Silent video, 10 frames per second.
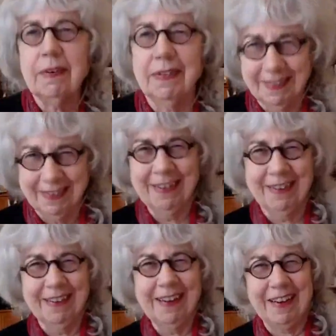
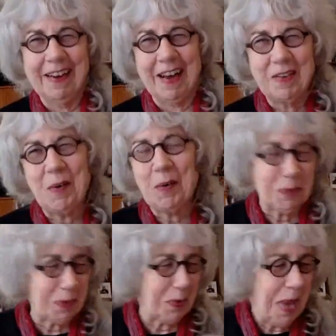I
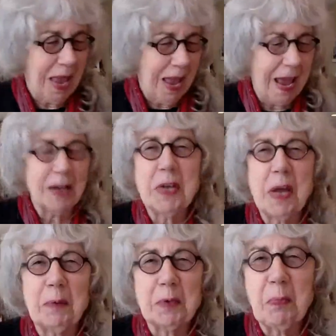hope so. Actually,
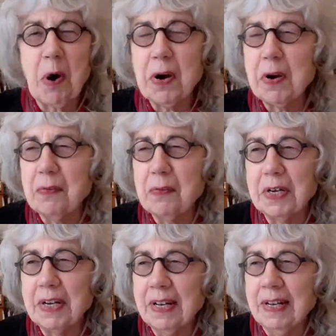I was part of
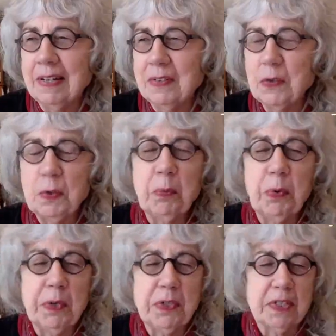a Zoom
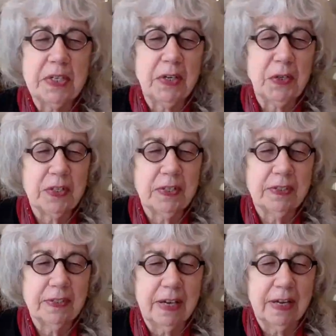
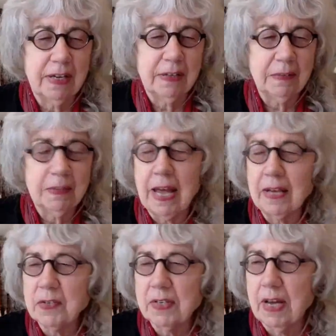presentation
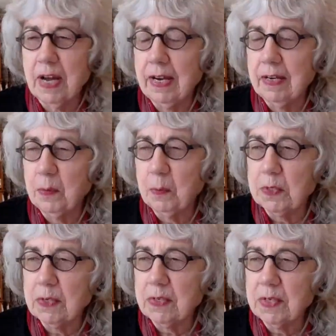last night. It was a